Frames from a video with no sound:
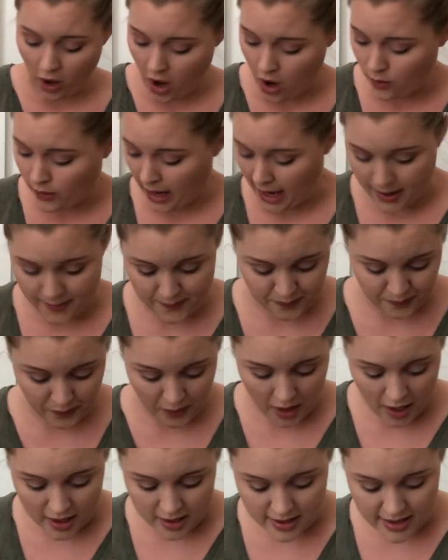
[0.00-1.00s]
Okay,
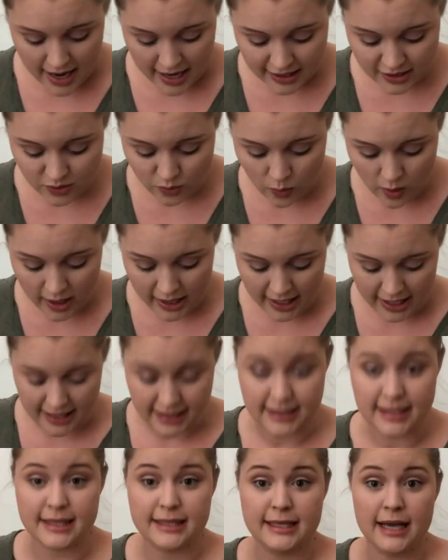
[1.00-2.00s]
next one
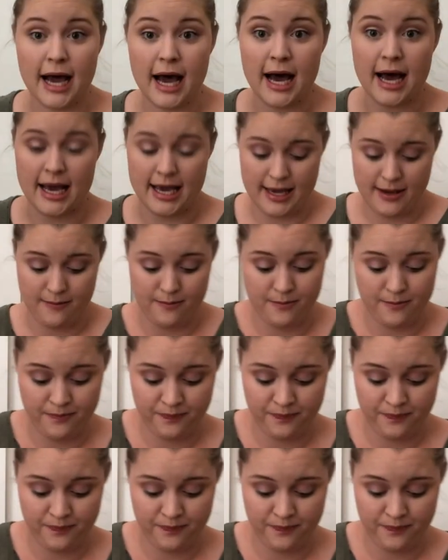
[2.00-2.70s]
is thyme.